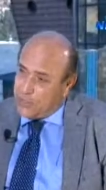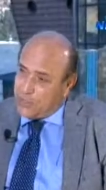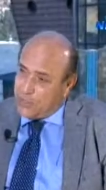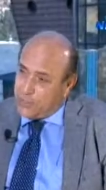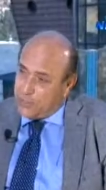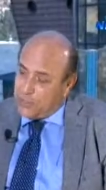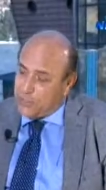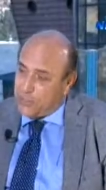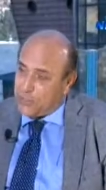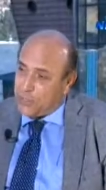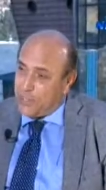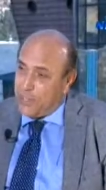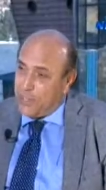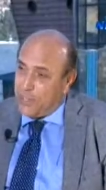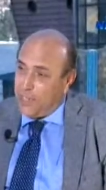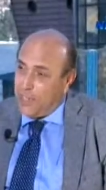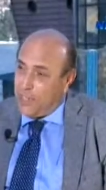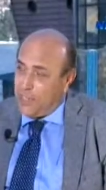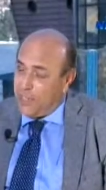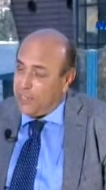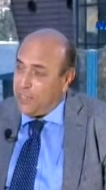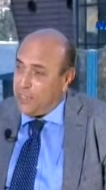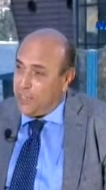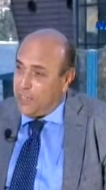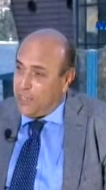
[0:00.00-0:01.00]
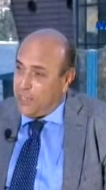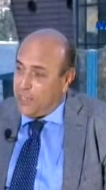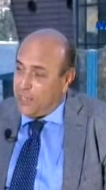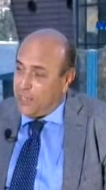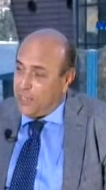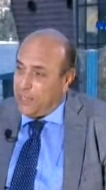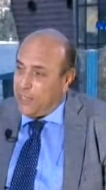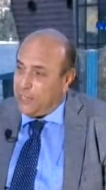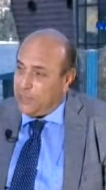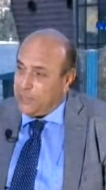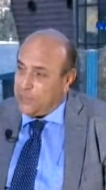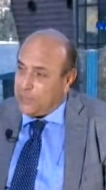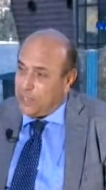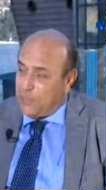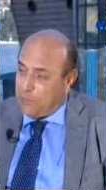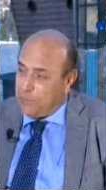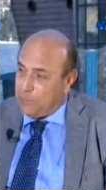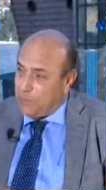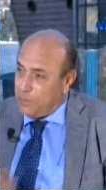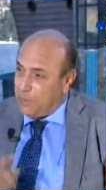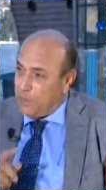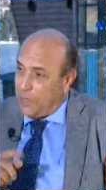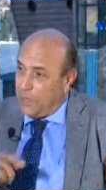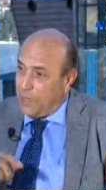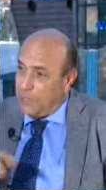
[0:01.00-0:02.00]
there is, in, in, in
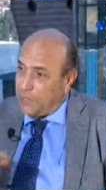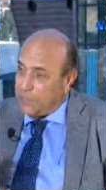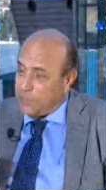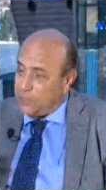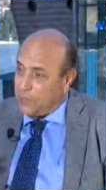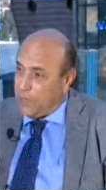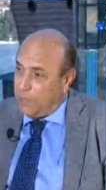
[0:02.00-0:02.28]
some, uh,